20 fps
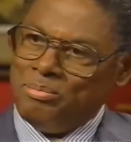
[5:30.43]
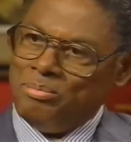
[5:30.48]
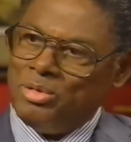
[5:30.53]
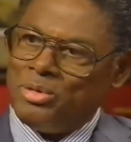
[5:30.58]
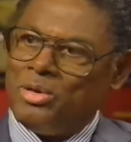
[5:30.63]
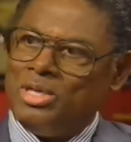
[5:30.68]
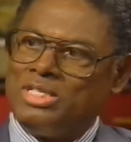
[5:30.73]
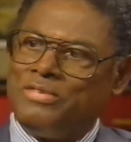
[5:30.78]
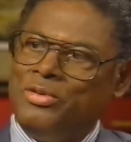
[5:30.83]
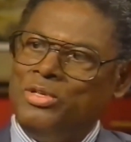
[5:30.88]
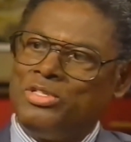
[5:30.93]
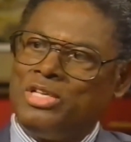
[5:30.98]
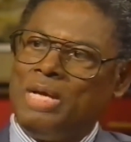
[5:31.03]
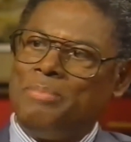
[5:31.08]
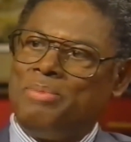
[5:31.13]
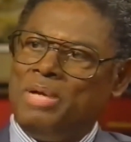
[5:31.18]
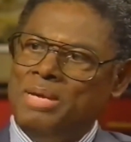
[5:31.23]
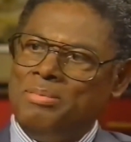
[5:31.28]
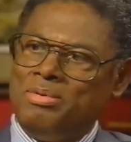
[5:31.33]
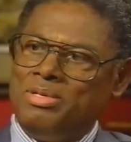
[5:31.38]
Because if you say
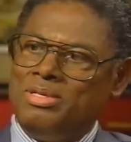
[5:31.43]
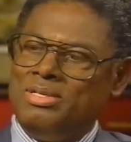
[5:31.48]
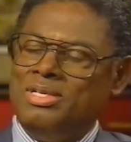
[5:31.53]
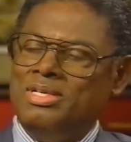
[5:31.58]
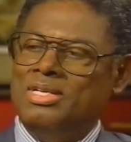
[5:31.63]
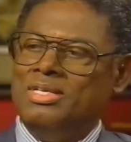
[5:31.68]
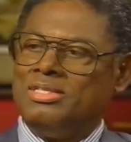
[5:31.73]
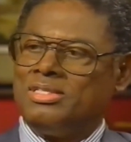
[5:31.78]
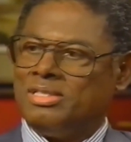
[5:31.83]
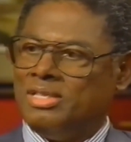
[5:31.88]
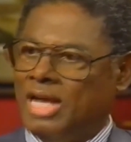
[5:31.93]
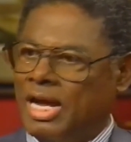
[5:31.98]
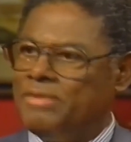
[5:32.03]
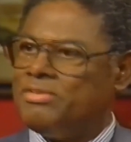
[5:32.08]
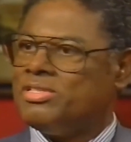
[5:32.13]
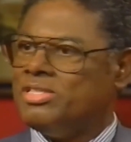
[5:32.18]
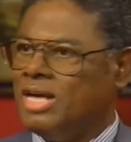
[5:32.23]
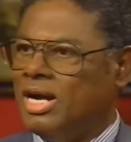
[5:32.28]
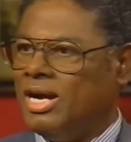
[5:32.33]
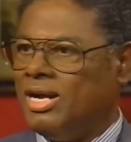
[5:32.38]
people's
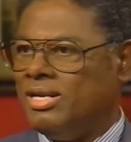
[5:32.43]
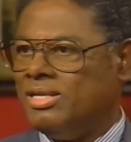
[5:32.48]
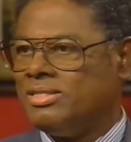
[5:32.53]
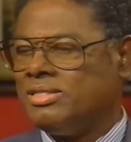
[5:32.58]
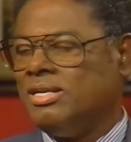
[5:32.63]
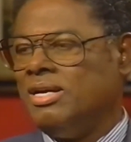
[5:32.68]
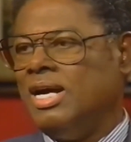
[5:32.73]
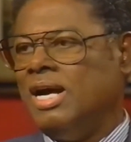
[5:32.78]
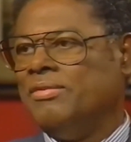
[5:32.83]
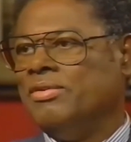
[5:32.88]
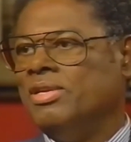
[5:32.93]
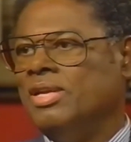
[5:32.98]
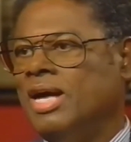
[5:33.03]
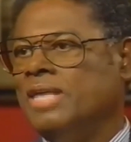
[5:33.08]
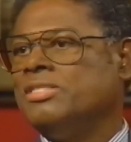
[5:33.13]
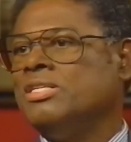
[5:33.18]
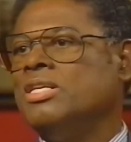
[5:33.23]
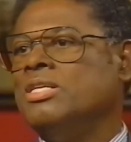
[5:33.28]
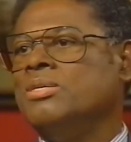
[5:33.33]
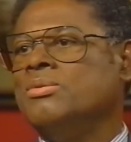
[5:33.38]
lifestyles have a
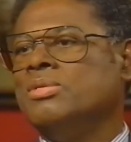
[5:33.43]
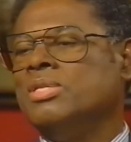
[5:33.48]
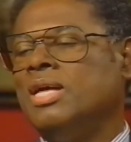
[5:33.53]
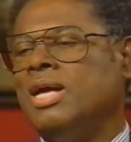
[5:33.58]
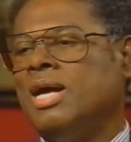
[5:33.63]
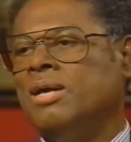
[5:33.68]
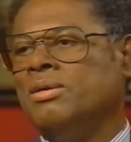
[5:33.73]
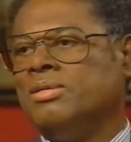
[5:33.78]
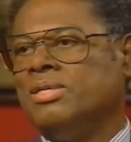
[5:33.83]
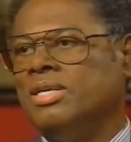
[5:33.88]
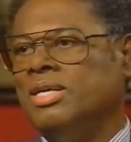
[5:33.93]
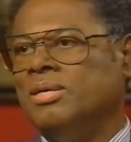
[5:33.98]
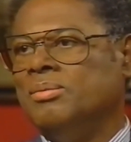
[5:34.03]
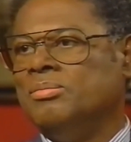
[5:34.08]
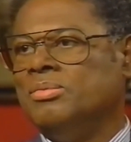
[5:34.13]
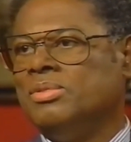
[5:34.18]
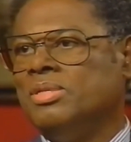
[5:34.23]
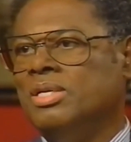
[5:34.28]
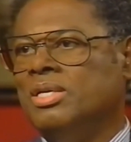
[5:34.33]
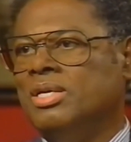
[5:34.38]
lot to do with the outcome,
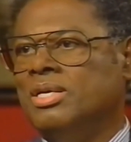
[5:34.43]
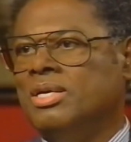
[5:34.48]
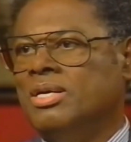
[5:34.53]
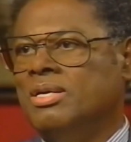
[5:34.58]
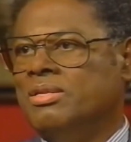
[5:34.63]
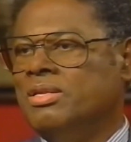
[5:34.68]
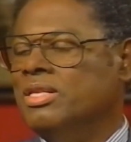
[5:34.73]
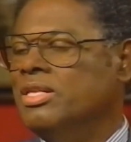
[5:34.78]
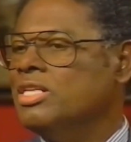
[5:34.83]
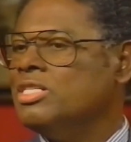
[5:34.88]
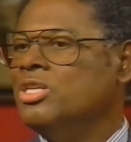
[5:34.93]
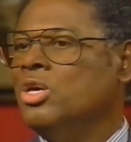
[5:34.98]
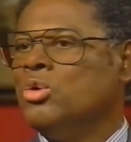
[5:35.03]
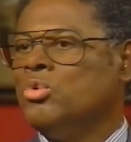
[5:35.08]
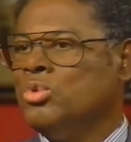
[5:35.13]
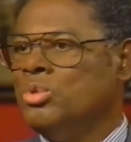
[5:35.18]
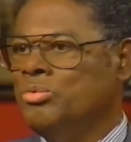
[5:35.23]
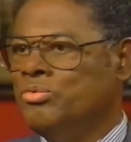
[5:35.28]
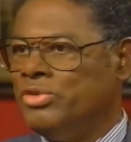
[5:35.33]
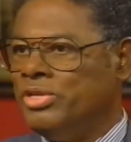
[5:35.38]
then there's no
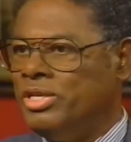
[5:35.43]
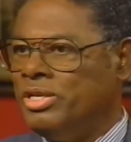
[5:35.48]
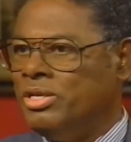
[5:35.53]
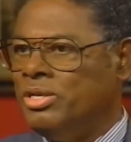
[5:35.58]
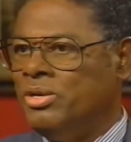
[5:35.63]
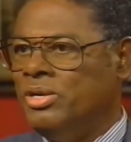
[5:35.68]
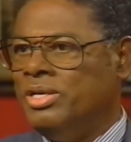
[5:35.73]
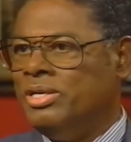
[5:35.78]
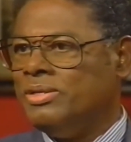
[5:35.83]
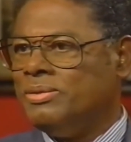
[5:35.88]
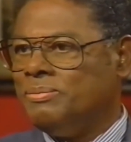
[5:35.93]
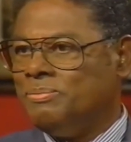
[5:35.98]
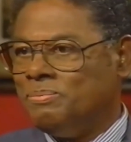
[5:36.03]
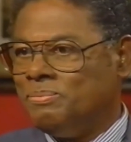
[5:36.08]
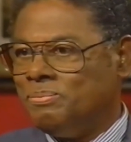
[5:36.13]
room for the anointed.